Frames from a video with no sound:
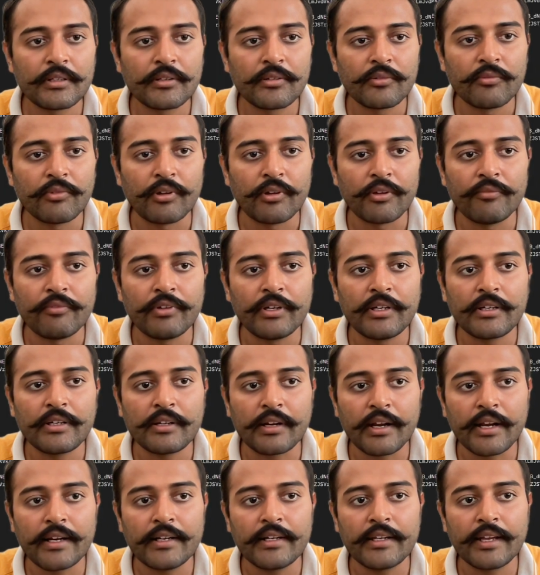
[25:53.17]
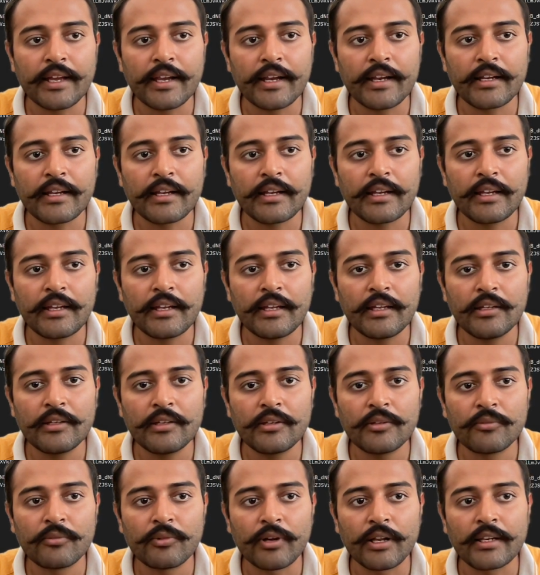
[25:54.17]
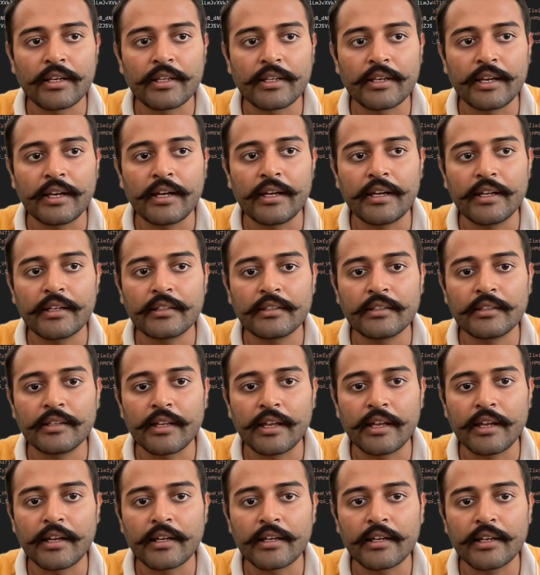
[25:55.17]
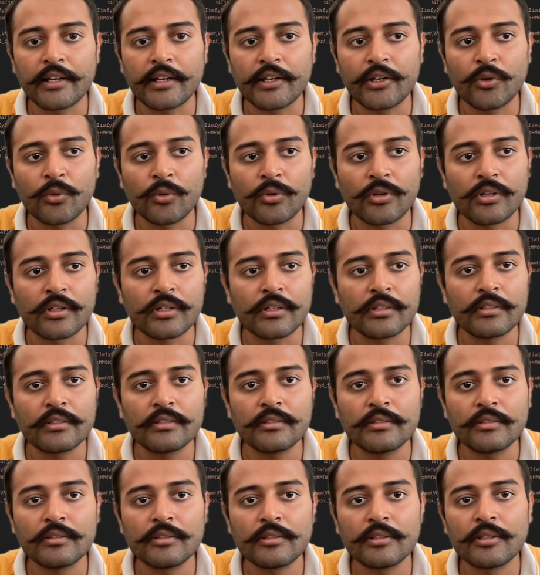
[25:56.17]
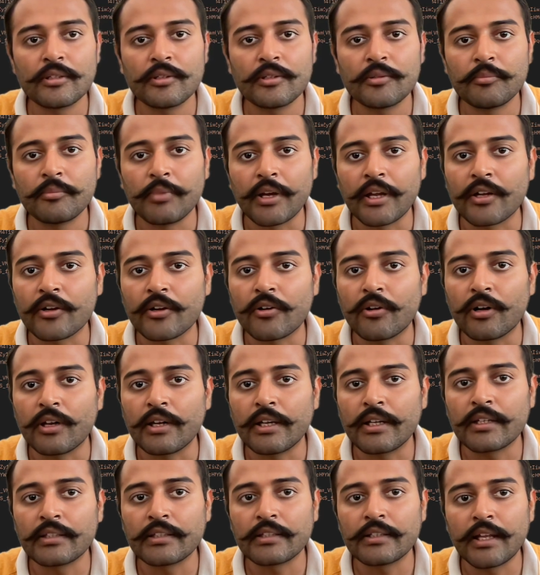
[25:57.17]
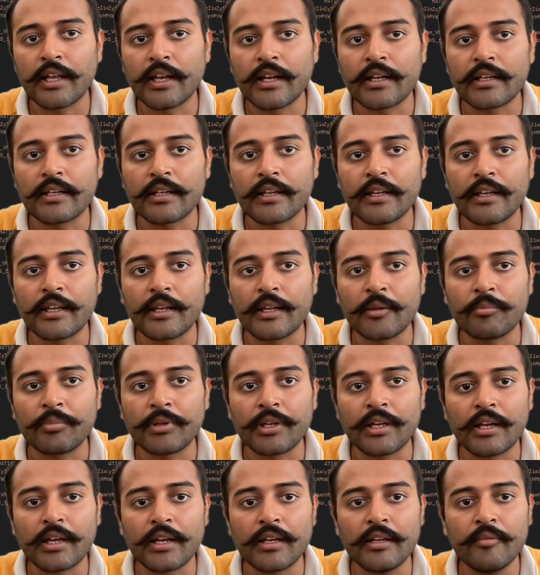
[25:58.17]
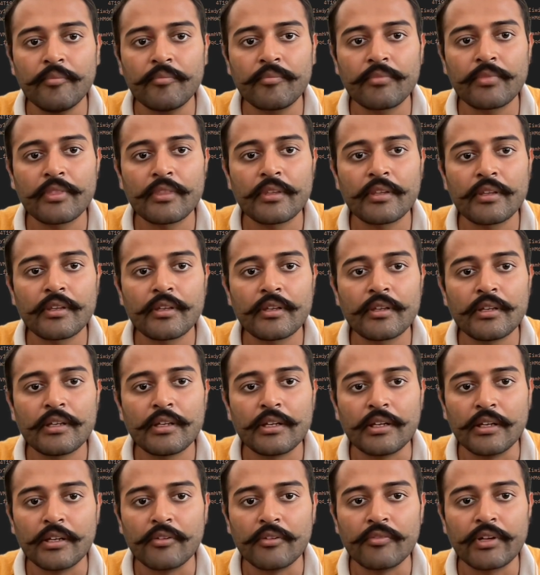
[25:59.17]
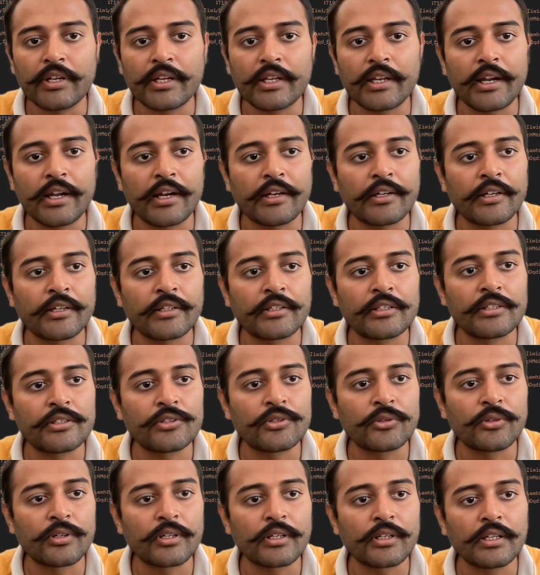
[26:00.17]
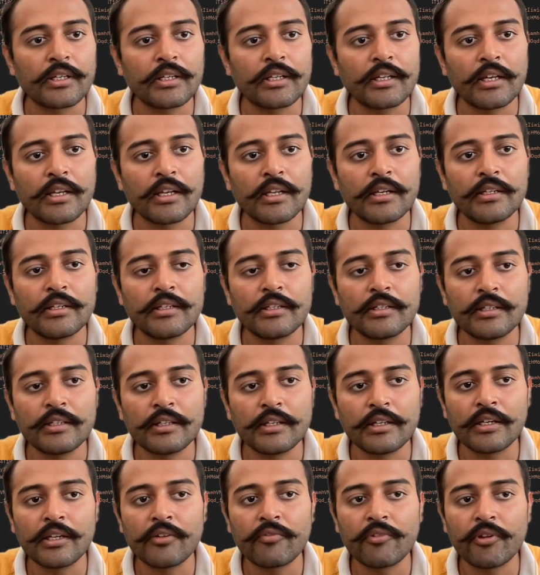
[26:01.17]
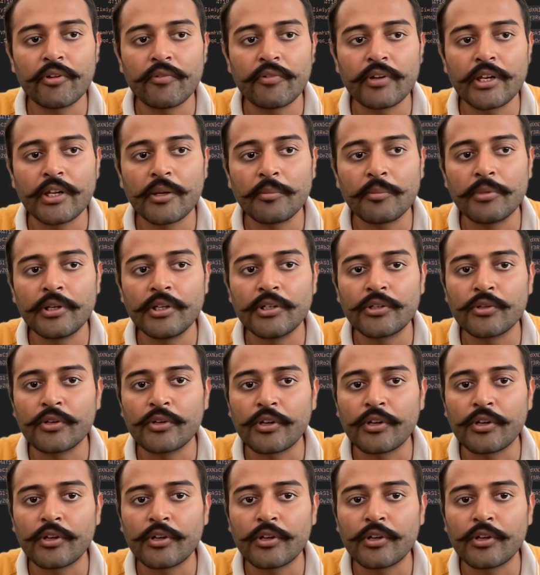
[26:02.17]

When we tried directly while creating the direct line token by calling the direct line API, here we created the token and here we were able to